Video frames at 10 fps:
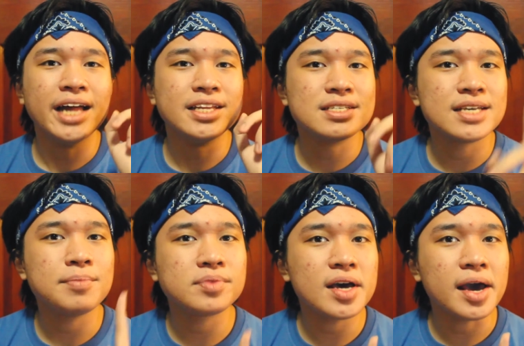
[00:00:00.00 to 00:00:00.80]
At the
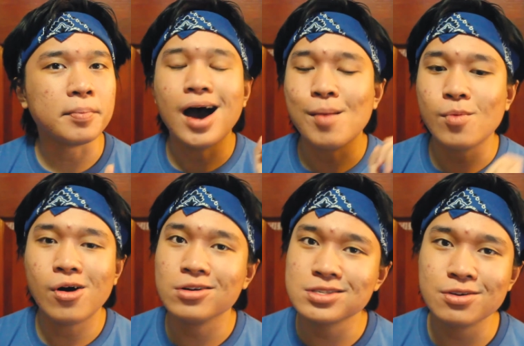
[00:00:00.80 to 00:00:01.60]
same time, I'm
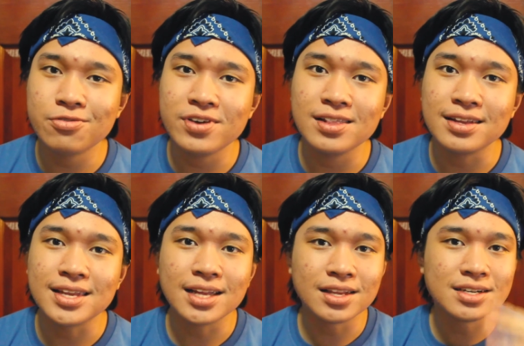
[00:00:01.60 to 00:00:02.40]
also
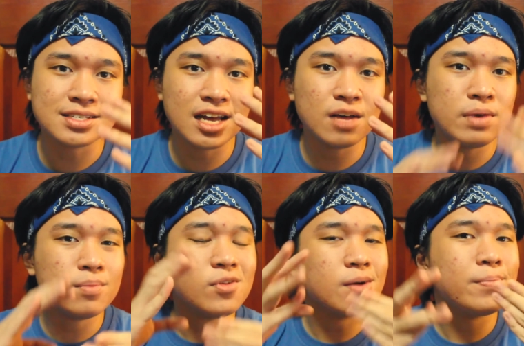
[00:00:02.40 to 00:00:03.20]
feeling that there's gonna
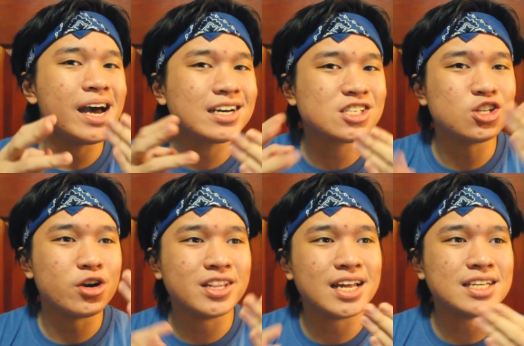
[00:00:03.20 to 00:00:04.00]
be more
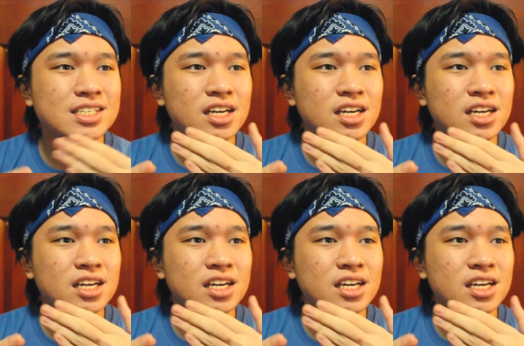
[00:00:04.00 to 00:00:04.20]
backstory that is